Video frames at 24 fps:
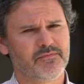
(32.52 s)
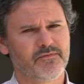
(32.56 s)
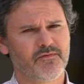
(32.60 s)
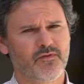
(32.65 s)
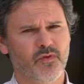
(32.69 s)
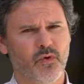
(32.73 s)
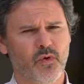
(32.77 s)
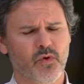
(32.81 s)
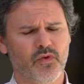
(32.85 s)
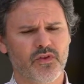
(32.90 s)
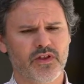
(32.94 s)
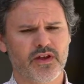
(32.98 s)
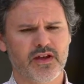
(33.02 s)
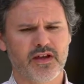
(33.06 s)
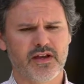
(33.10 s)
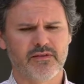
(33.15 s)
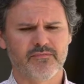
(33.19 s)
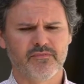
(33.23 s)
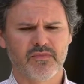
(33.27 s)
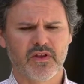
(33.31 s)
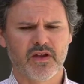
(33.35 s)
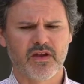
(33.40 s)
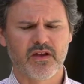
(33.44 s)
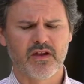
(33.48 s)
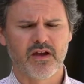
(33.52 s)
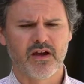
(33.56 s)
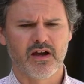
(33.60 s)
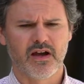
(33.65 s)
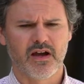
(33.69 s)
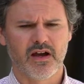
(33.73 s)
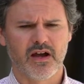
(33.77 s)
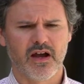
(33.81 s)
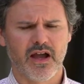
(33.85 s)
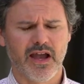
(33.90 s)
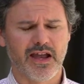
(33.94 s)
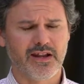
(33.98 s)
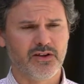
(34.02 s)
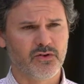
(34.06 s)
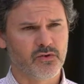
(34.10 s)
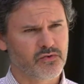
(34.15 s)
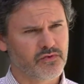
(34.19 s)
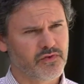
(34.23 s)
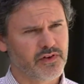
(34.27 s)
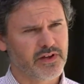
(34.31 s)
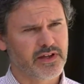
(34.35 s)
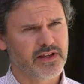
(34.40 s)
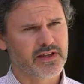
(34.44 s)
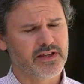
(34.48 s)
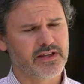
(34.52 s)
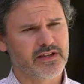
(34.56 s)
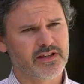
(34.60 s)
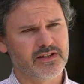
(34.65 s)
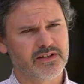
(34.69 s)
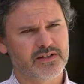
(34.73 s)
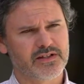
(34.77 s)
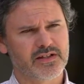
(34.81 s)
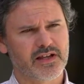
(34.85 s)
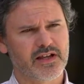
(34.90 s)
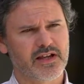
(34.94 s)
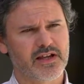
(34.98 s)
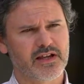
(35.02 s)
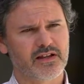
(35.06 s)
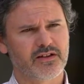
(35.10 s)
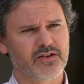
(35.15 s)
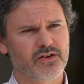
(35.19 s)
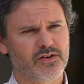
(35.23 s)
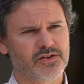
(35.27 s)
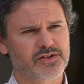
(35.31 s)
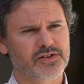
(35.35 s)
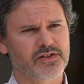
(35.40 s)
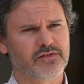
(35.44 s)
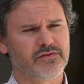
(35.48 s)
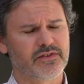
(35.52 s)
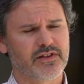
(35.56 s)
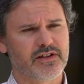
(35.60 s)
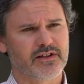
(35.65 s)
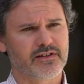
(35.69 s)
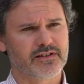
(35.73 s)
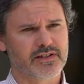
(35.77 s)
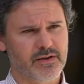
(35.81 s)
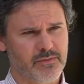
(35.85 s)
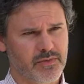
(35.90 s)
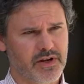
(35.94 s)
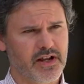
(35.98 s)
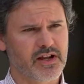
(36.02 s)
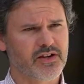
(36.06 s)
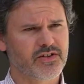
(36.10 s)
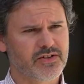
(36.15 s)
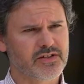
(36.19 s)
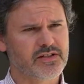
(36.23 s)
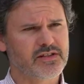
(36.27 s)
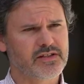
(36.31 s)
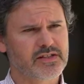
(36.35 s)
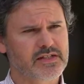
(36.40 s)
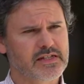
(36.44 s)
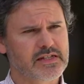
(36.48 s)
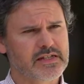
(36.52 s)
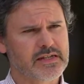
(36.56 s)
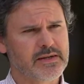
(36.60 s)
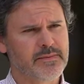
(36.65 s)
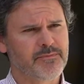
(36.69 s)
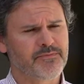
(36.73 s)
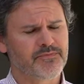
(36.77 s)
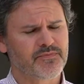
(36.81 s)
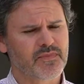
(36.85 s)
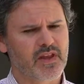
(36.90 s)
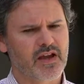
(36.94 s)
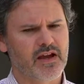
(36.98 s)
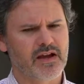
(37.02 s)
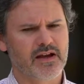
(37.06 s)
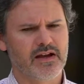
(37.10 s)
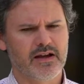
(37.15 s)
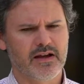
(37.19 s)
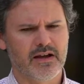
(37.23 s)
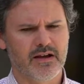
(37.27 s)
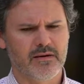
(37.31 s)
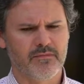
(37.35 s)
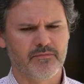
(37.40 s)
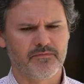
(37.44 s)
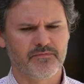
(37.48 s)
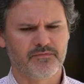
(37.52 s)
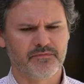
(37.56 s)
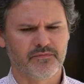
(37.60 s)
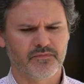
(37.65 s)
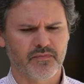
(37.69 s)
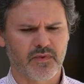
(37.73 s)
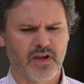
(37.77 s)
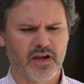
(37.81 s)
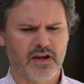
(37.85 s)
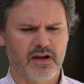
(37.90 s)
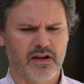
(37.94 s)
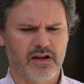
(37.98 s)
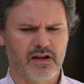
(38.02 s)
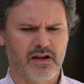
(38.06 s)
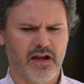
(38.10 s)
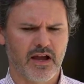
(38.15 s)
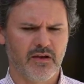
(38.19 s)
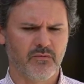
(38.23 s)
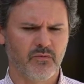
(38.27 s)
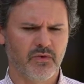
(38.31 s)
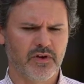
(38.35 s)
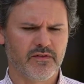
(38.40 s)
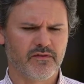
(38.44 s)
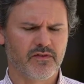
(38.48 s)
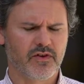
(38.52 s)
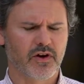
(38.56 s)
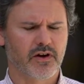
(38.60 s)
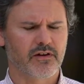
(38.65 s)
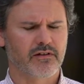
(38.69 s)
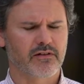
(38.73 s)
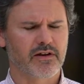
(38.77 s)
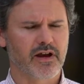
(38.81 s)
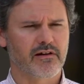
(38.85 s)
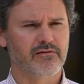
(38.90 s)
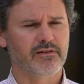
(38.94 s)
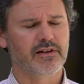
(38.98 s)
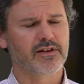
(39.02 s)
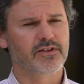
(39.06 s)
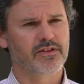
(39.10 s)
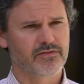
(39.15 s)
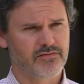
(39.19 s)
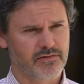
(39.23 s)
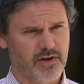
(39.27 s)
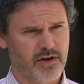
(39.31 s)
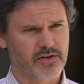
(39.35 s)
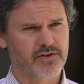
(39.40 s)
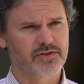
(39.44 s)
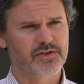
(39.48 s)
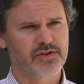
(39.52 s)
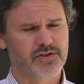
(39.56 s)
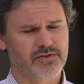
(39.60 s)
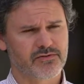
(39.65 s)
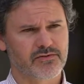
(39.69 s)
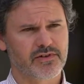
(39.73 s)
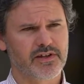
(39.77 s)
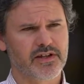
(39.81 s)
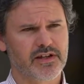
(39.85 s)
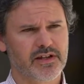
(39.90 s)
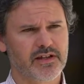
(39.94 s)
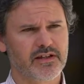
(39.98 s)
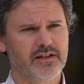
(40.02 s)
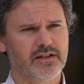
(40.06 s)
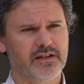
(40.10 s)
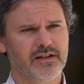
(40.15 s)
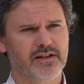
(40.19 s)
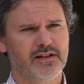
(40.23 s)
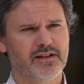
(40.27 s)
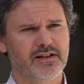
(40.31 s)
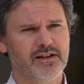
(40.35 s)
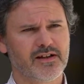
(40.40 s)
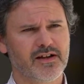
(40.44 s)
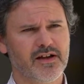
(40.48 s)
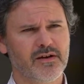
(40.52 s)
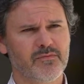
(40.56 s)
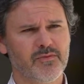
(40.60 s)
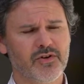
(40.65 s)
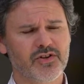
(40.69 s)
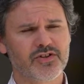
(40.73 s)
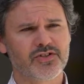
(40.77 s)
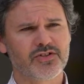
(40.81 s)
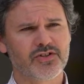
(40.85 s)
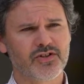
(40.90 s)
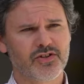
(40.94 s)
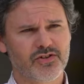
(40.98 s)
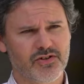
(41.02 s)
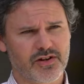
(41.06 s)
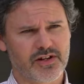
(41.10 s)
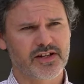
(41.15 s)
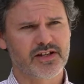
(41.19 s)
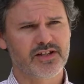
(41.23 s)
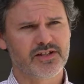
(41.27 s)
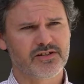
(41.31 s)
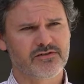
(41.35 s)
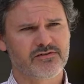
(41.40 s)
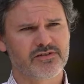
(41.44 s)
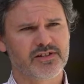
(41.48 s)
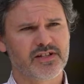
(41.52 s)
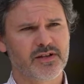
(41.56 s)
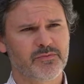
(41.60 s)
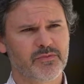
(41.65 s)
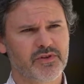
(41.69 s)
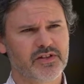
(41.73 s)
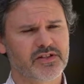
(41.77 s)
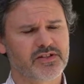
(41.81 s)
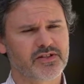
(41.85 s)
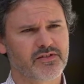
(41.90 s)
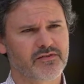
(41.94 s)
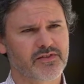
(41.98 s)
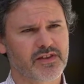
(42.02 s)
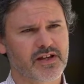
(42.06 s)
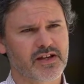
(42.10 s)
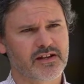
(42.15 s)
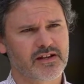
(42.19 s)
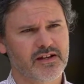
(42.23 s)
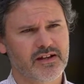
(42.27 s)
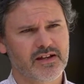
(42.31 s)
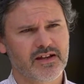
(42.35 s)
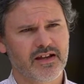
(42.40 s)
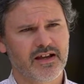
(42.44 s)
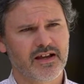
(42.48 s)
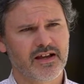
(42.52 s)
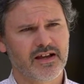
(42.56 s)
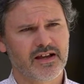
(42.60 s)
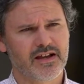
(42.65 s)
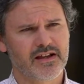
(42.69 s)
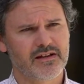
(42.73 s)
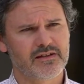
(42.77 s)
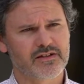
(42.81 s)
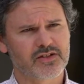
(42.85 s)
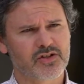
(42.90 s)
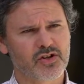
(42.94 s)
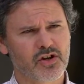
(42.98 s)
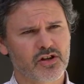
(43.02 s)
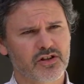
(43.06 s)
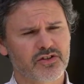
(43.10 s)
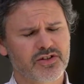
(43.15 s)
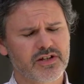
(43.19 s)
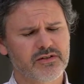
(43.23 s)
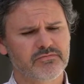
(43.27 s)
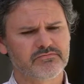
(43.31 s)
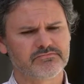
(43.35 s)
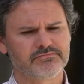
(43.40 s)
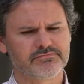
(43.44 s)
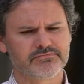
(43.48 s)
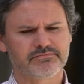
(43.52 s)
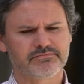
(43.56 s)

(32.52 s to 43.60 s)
for their annual fees and costs of their examinations. And we've got currently those three emergency trainees, the recipients of that scholarship.